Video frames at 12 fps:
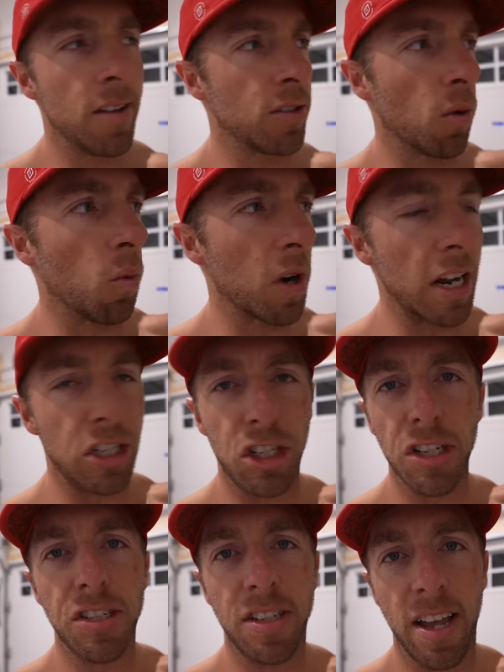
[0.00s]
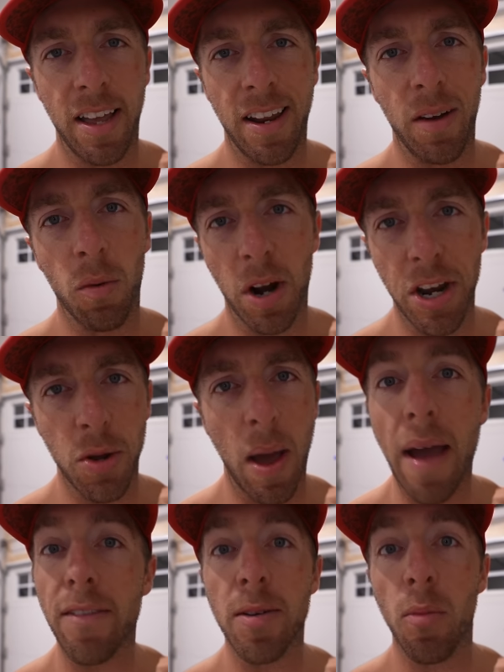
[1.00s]
So what I just did and what I do
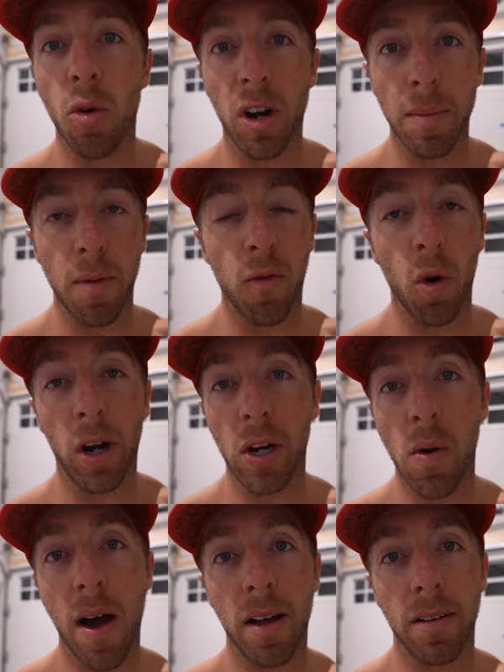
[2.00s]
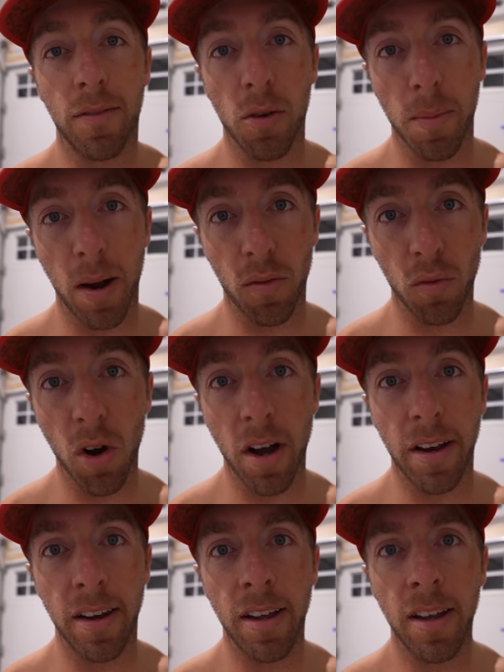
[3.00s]
every morning before I go out for my
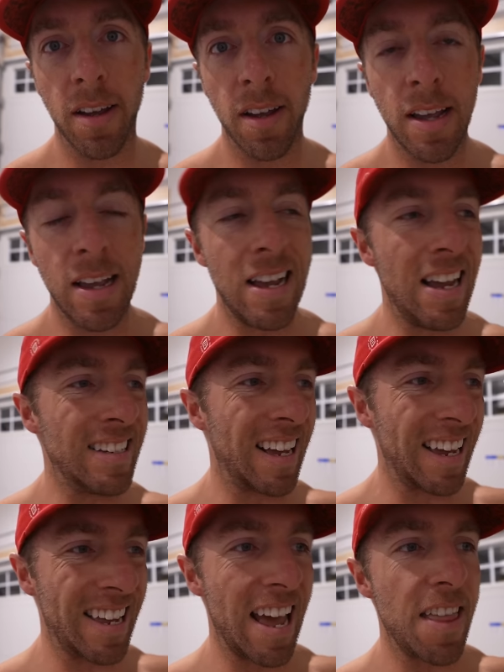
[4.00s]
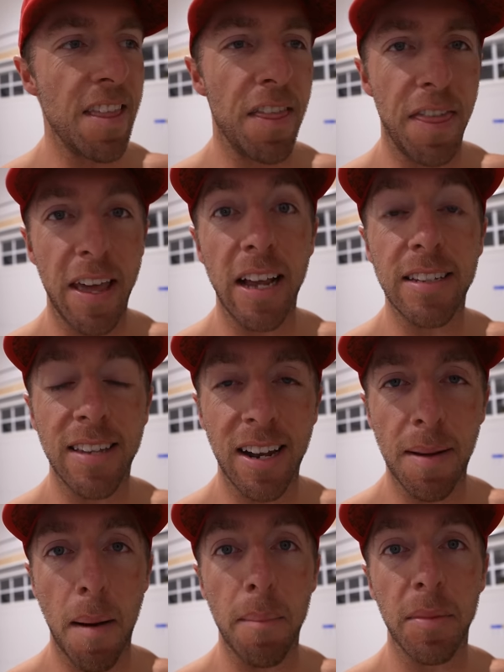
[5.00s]
run is I get the things set
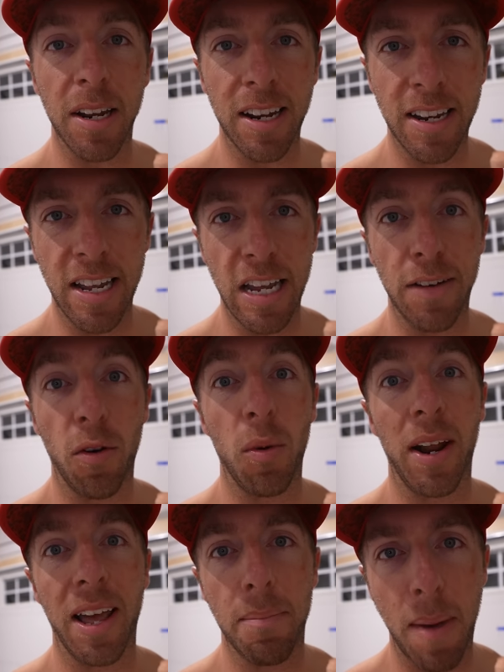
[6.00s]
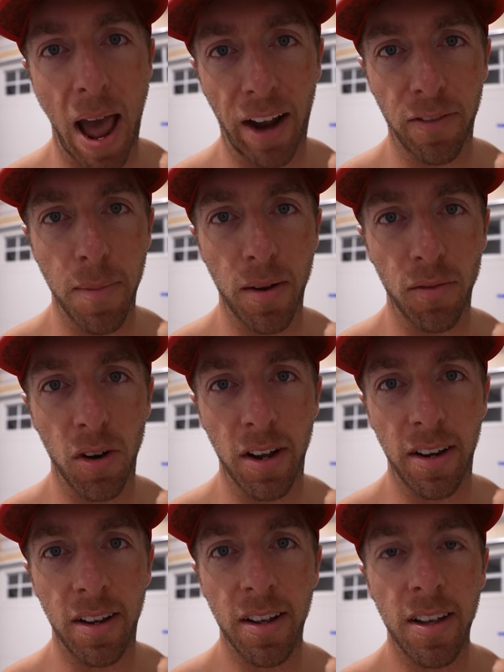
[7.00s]
up I'm gonna need for when I get back from my
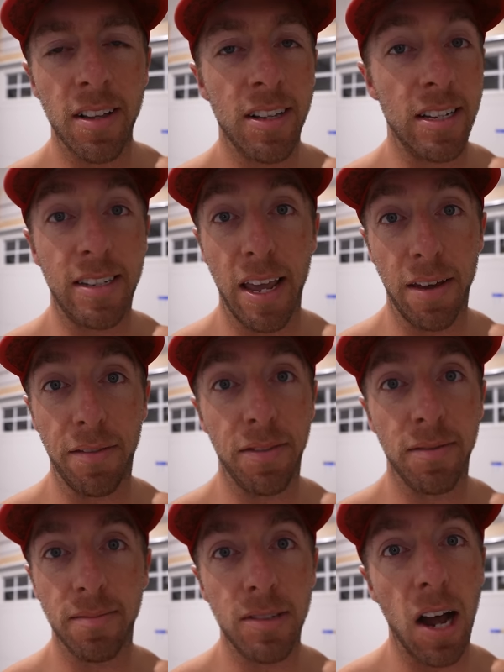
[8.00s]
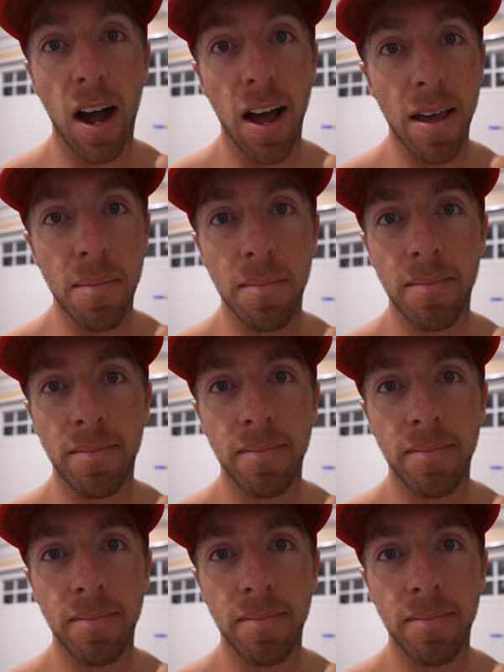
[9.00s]
run to save time,